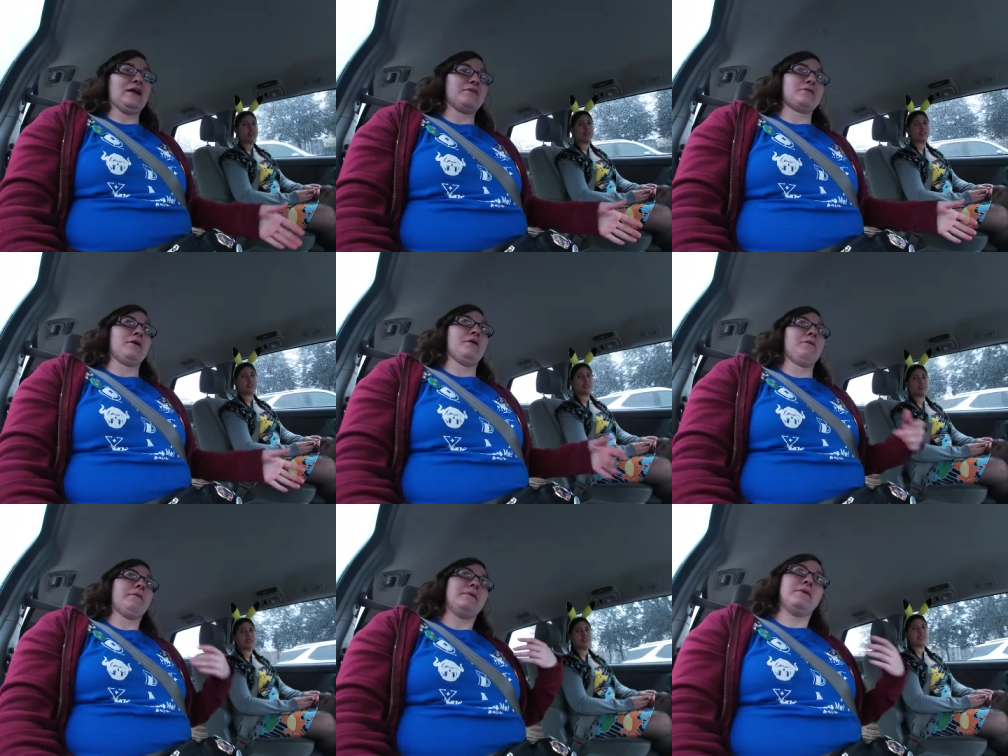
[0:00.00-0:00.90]
And
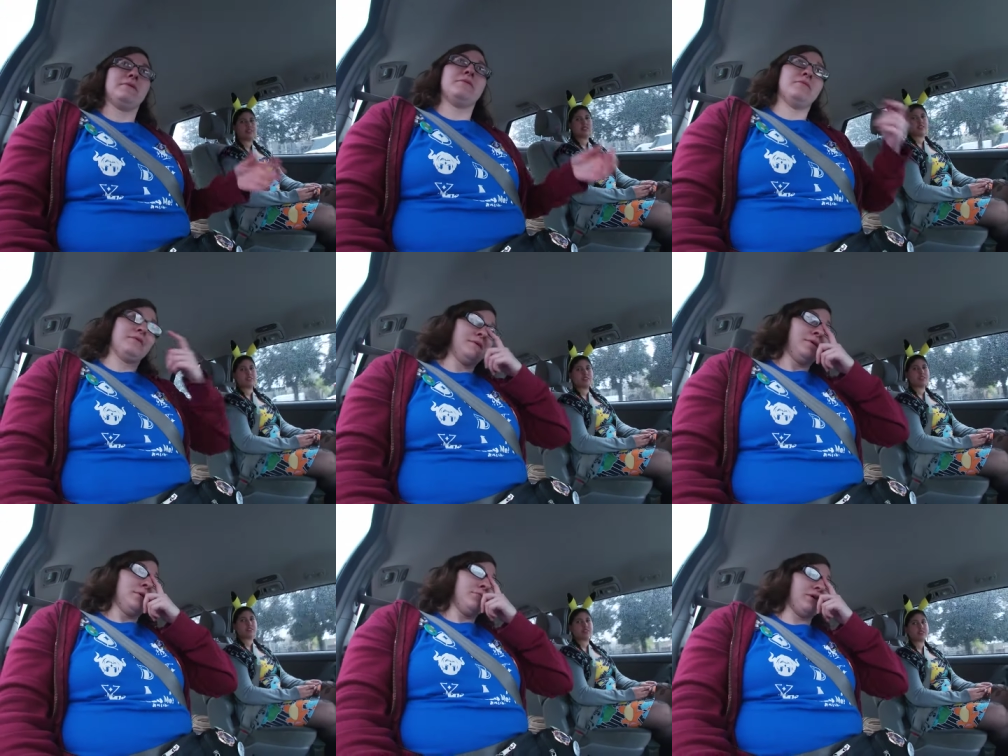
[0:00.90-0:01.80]
also,
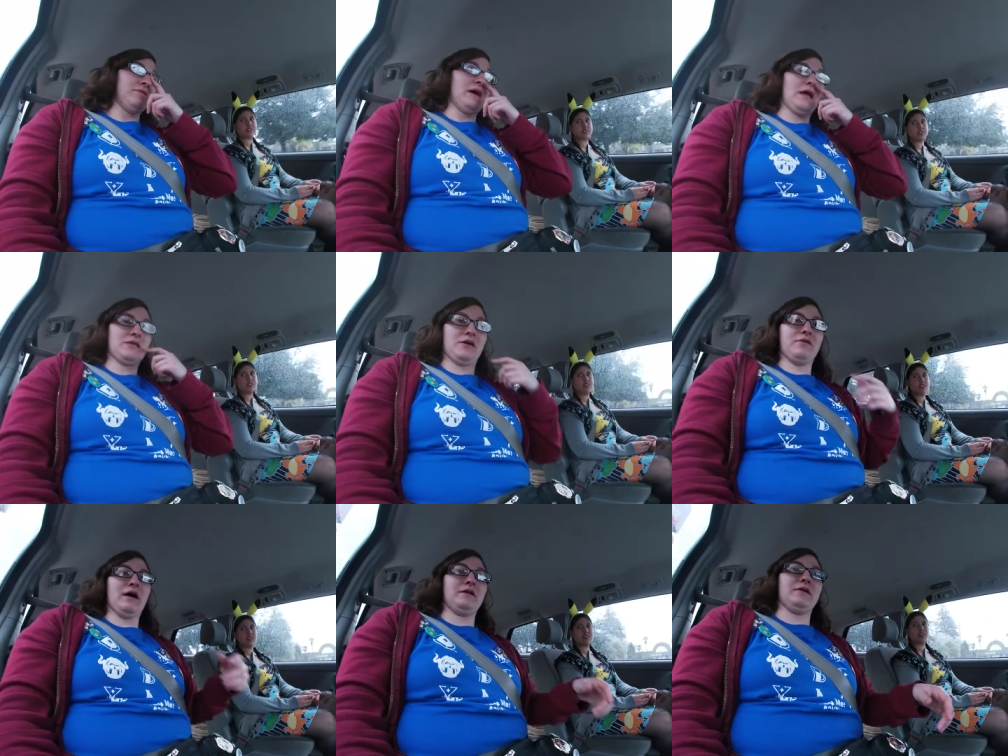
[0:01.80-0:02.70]
we went into
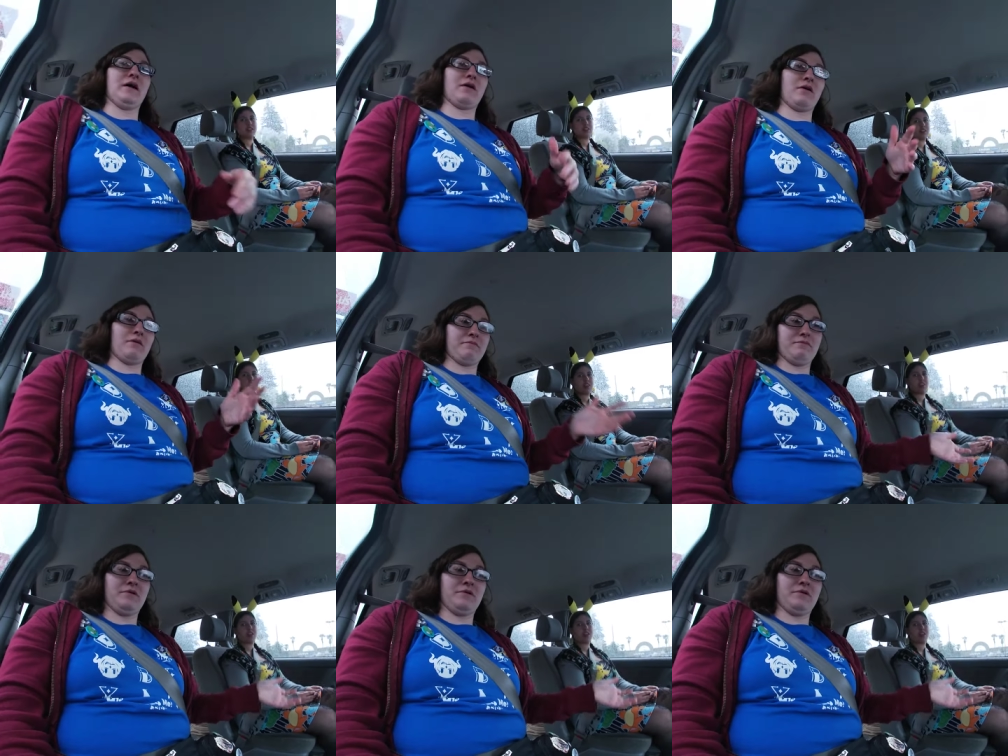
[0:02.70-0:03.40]
another